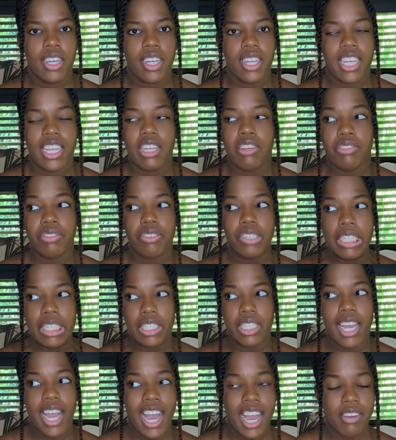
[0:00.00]
If
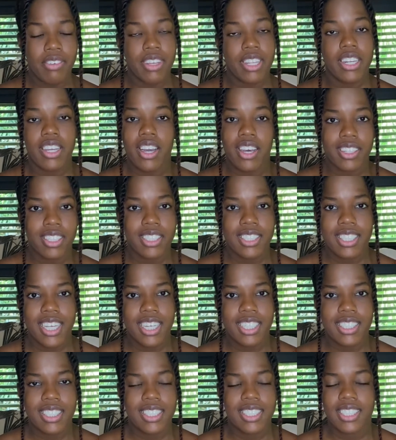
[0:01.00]
you have any other
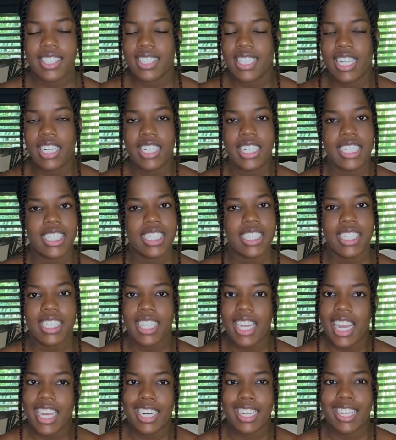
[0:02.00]
tests, then you
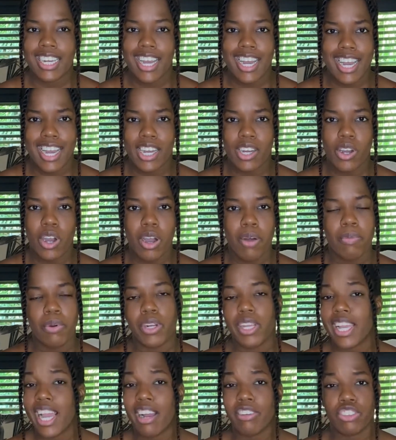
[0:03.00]
kind of can't come, or
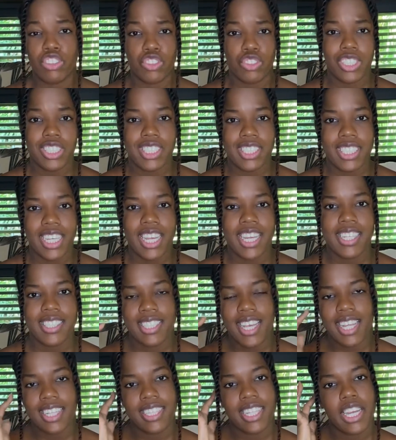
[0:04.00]
you have to retake it
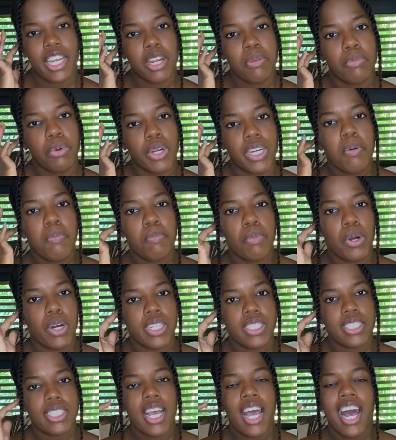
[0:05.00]
at the airport.
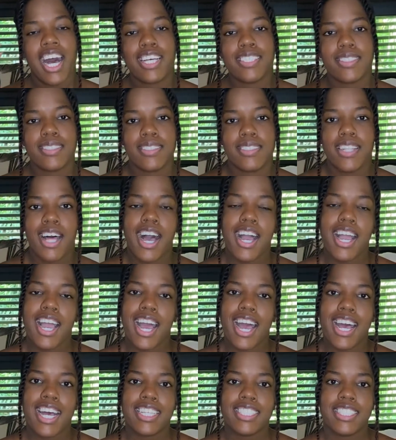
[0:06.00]
But as long
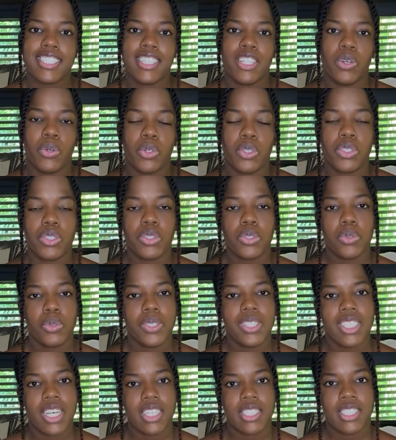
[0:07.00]
as those 2
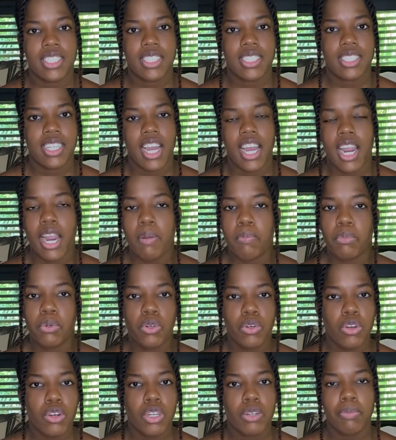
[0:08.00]
tests are
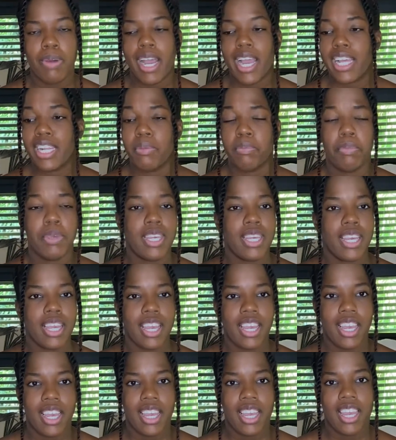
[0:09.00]
approved by the
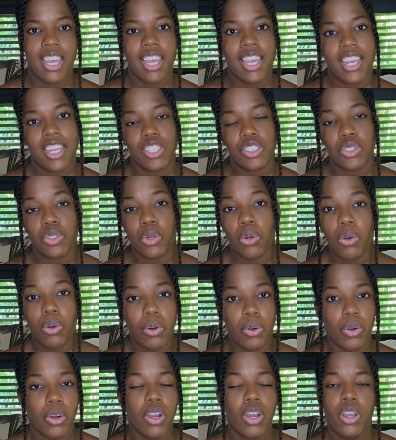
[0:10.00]

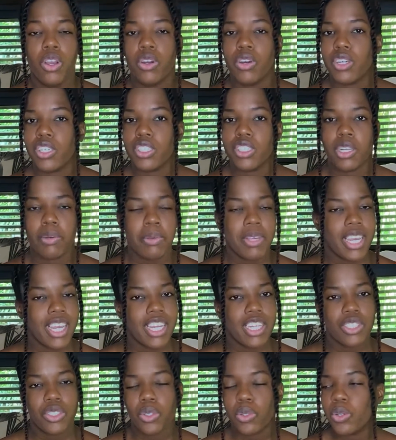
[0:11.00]
PAHO or the
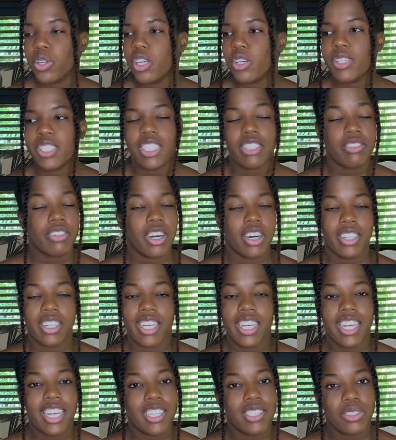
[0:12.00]
WHO or whatever other
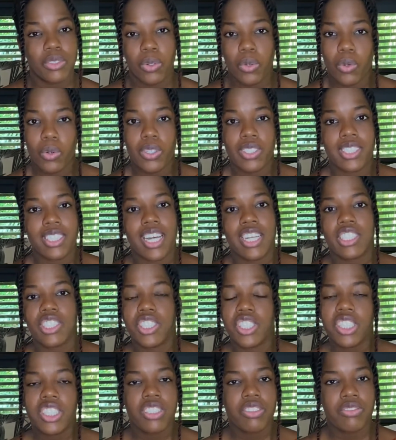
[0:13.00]
HOs that
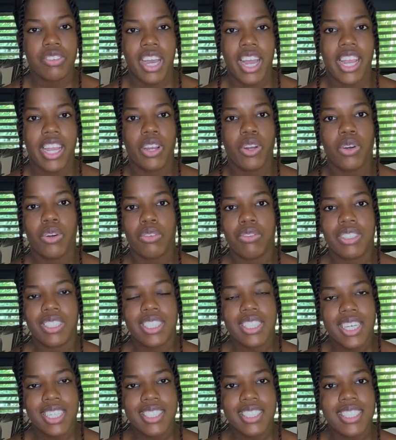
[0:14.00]
certify COVID
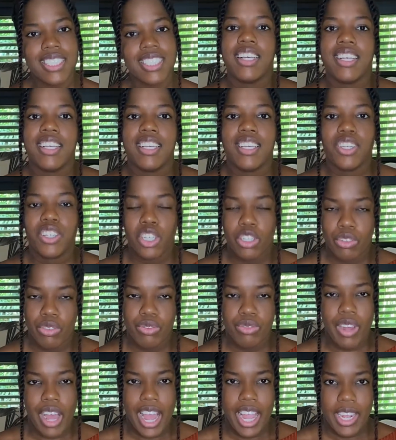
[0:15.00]
testing, you're
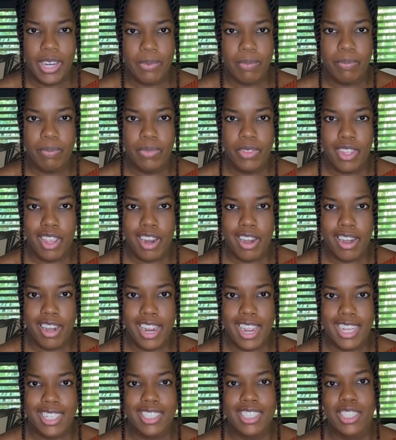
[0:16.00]
fine.
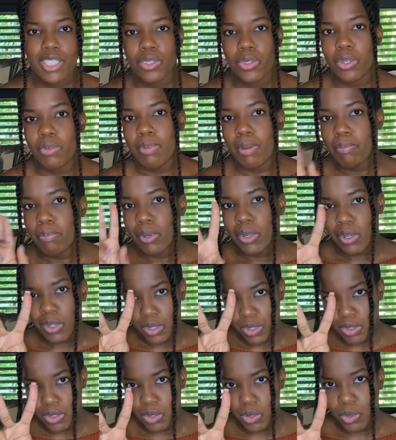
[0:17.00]
Alright, so remember,
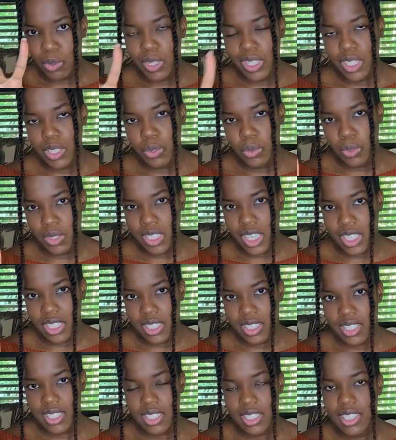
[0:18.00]
only 2
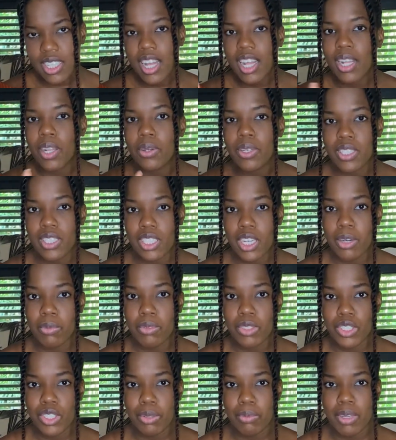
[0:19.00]
tests allow you to come
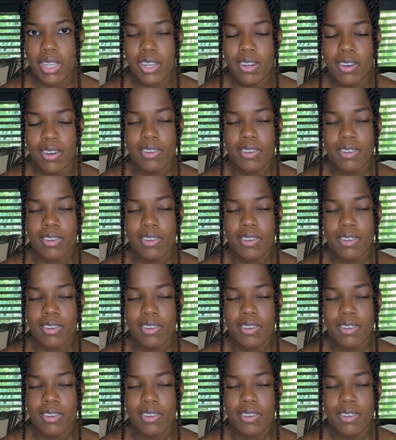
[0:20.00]
to Jamaica.